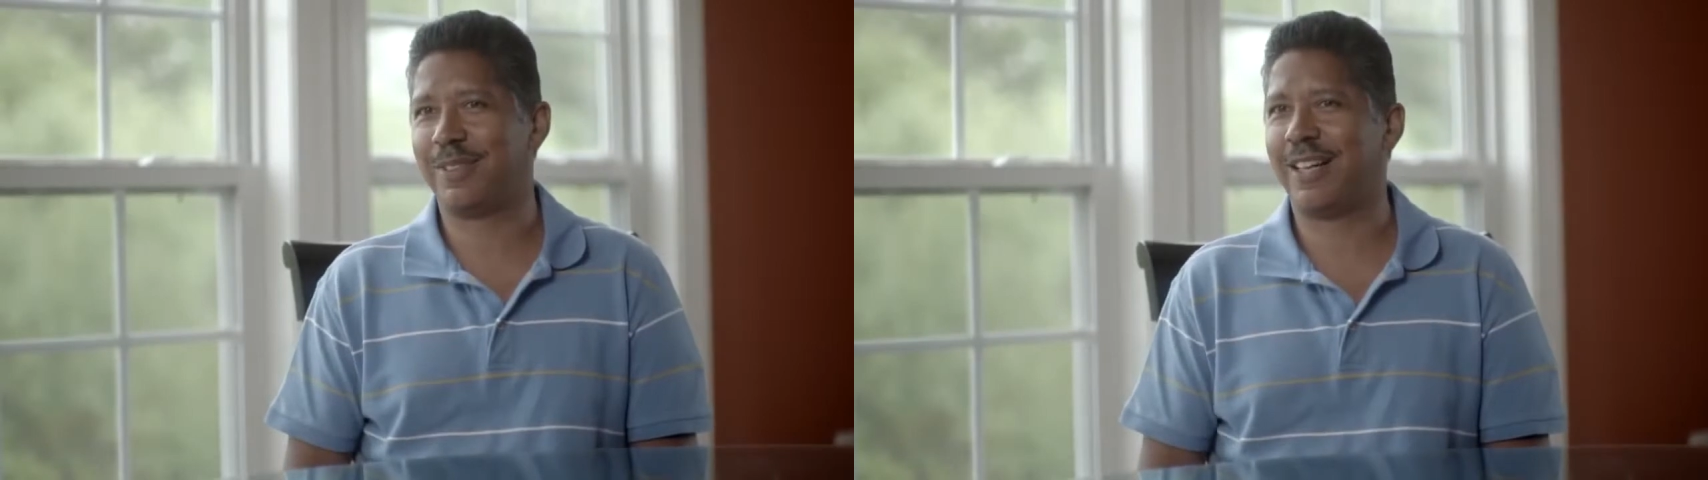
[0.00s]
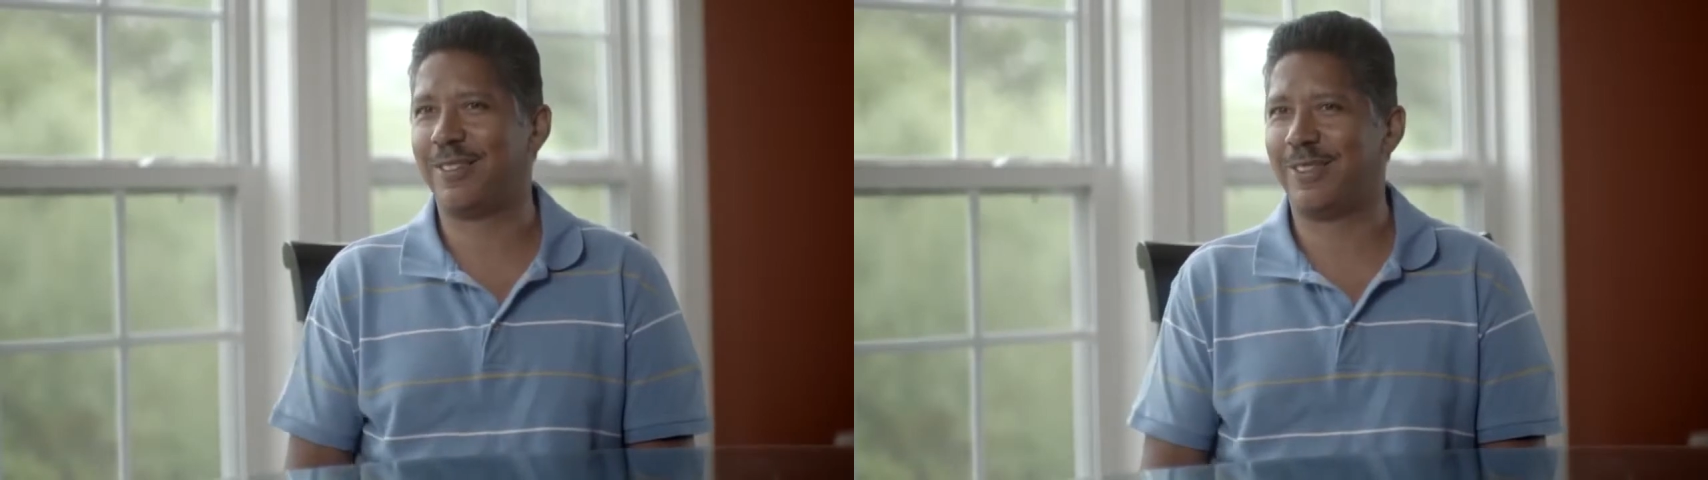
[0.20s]

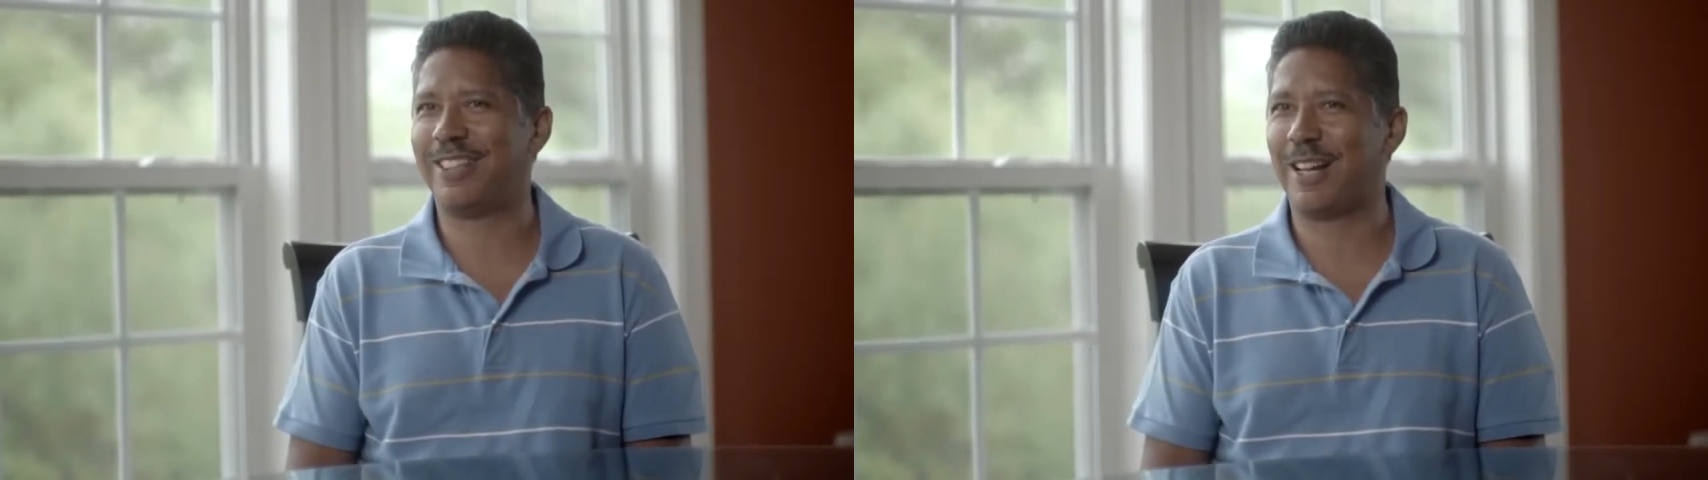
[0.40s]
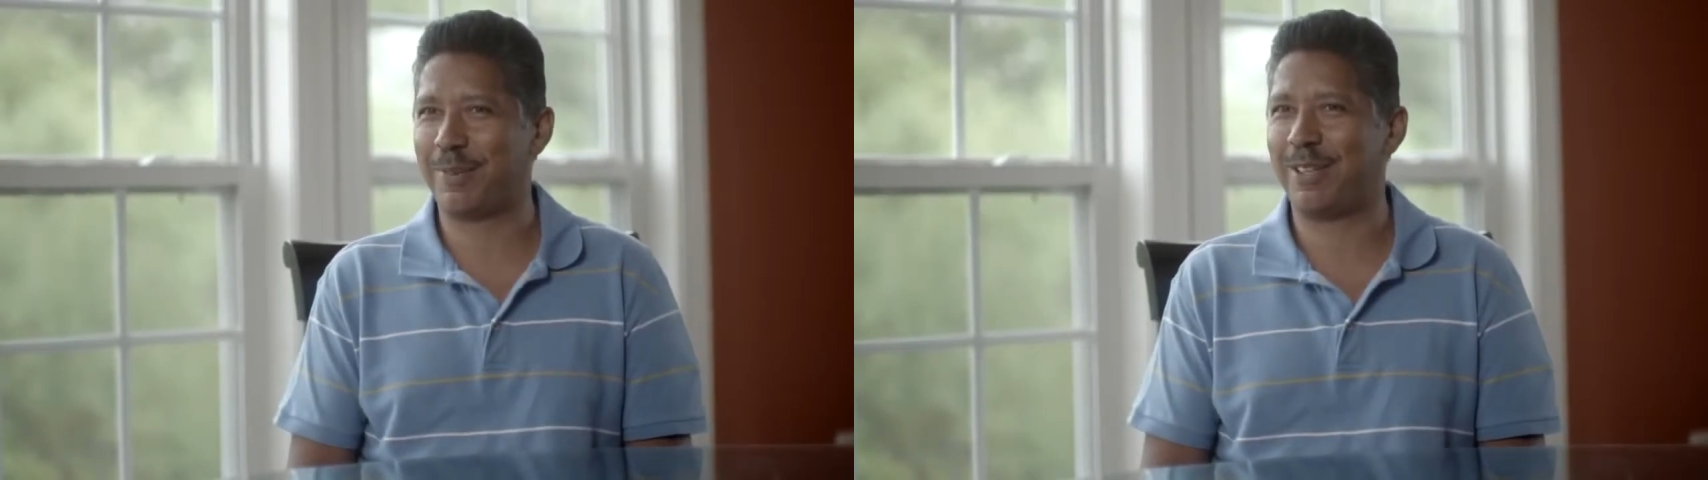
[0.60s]
kind of
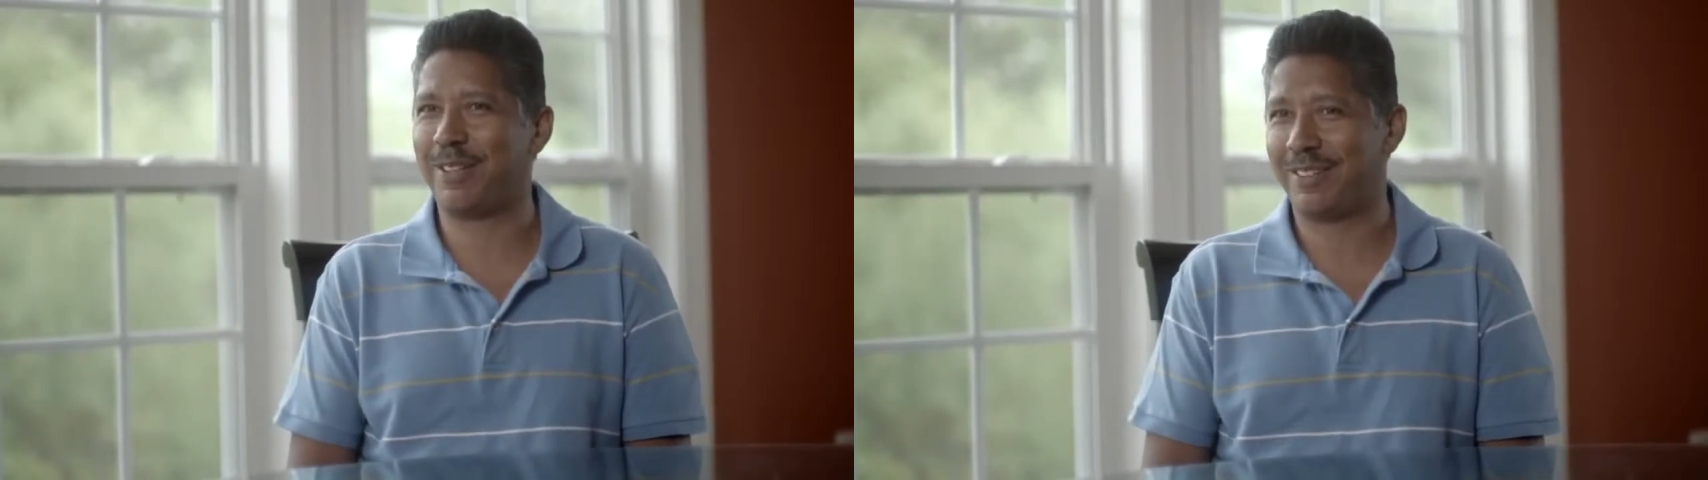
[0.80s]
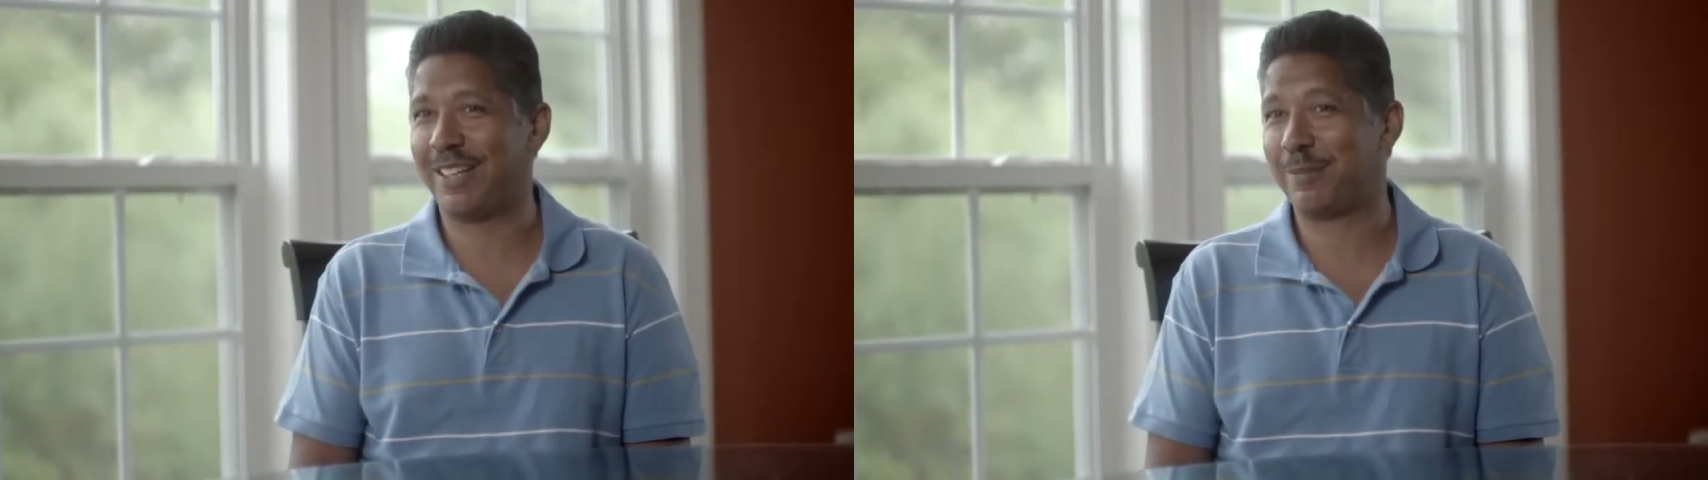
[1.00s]

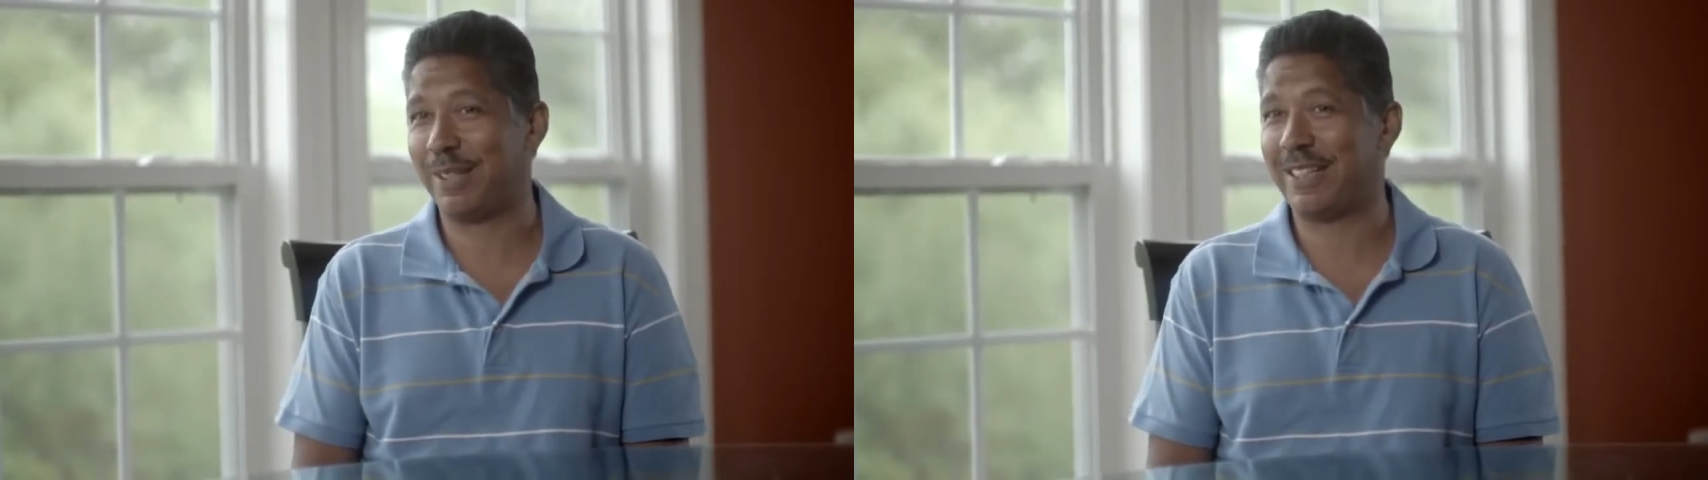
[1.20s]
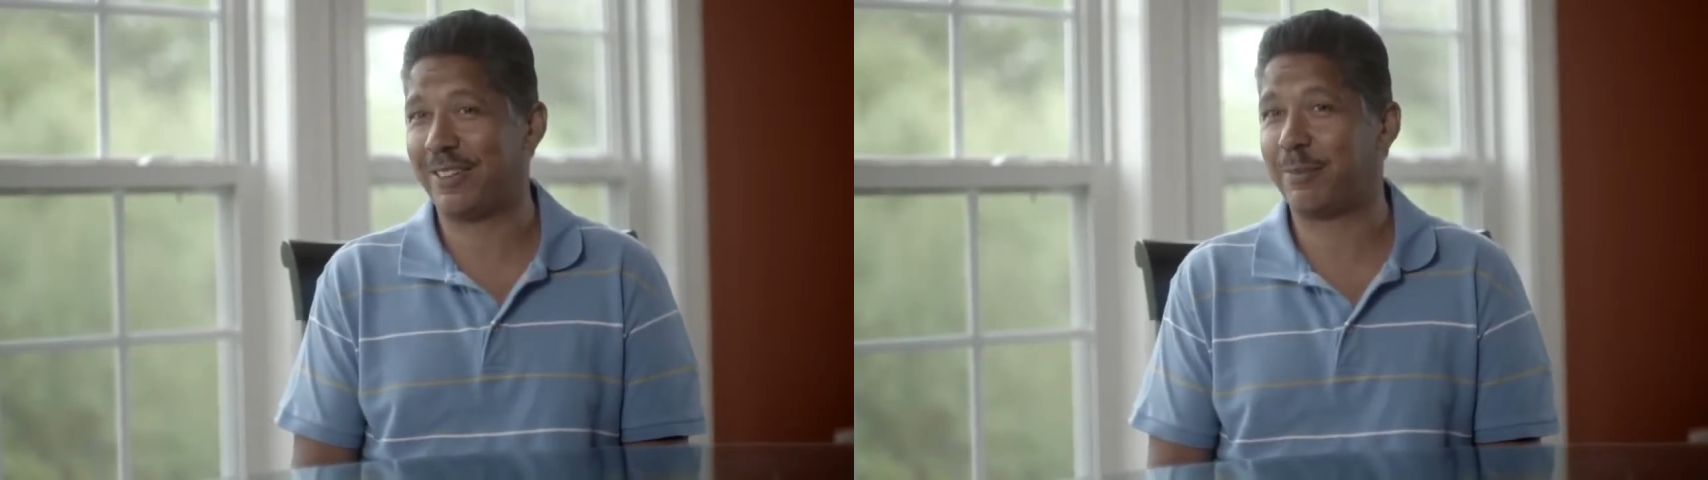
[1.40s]
adopting
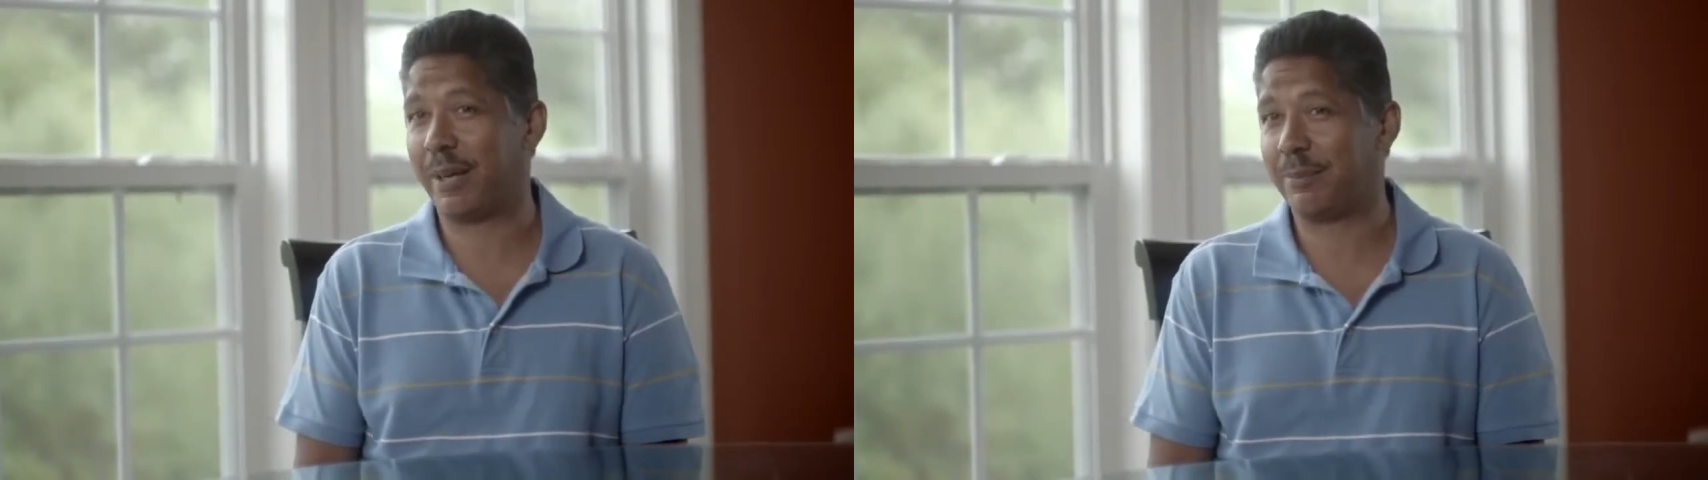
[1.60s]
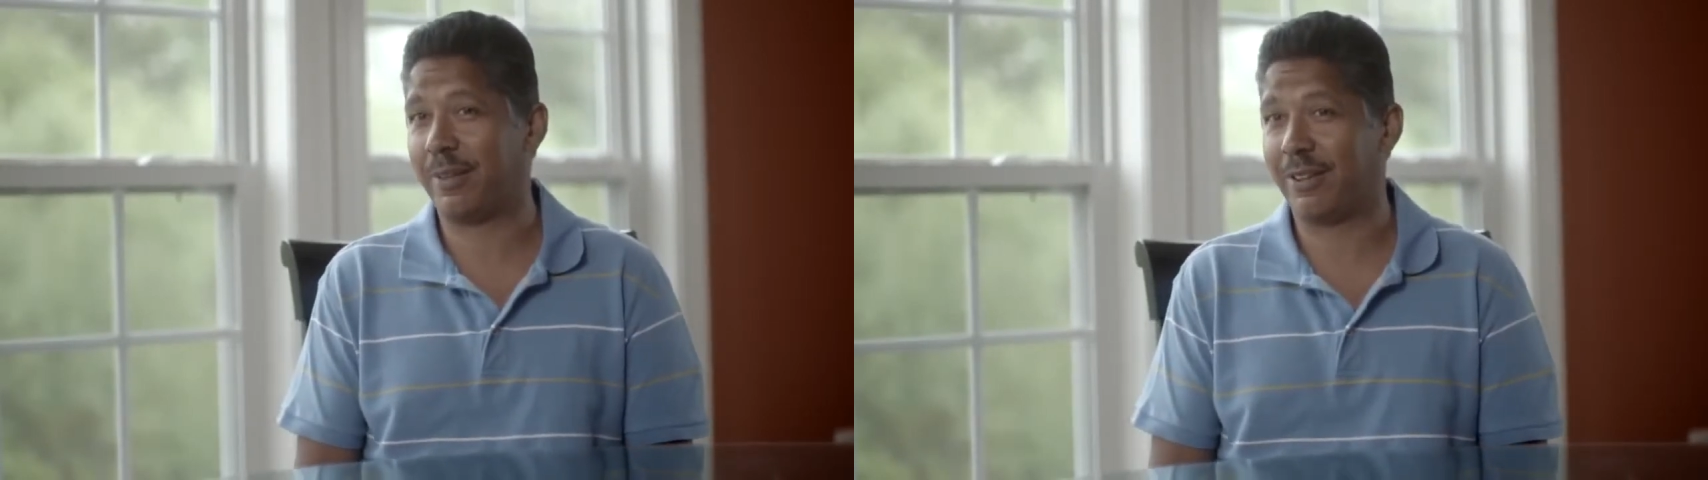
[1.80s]
Emily as
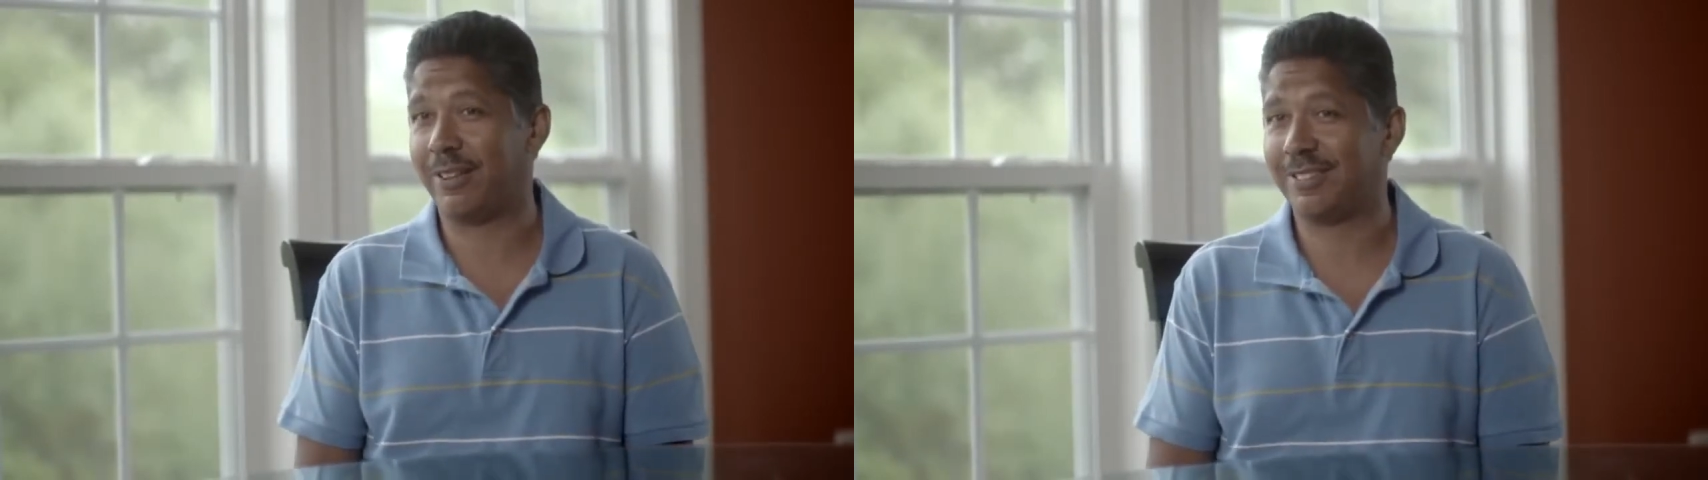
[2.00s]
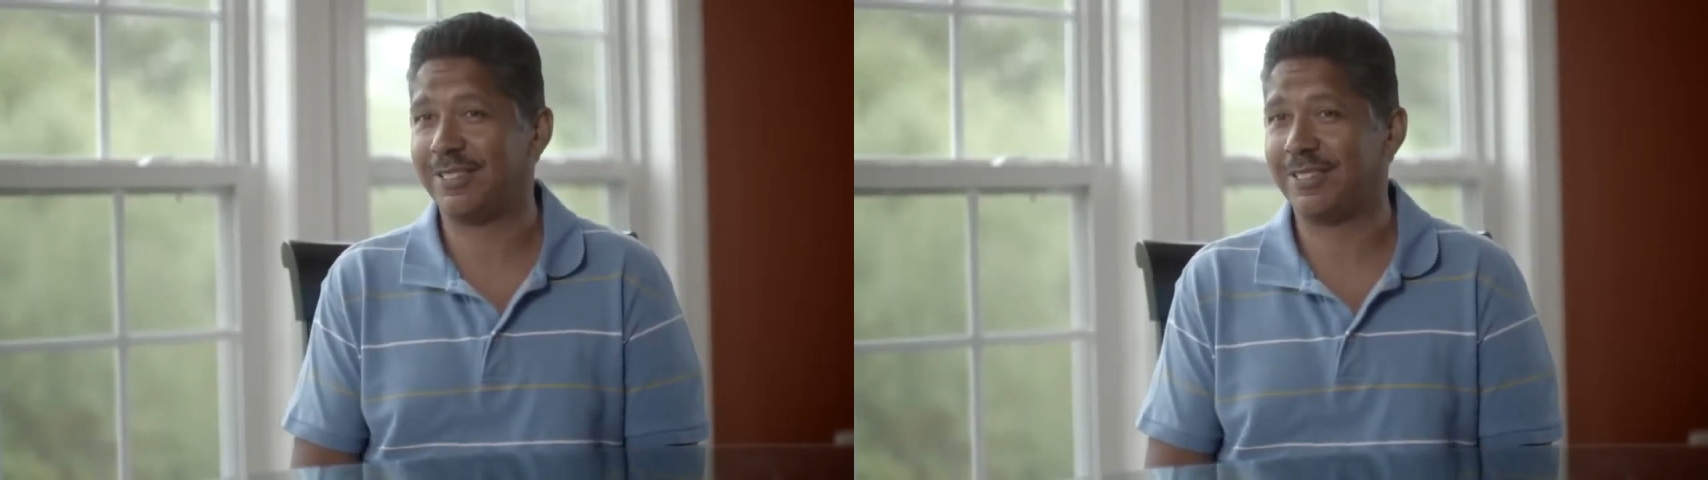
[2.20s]
my mother.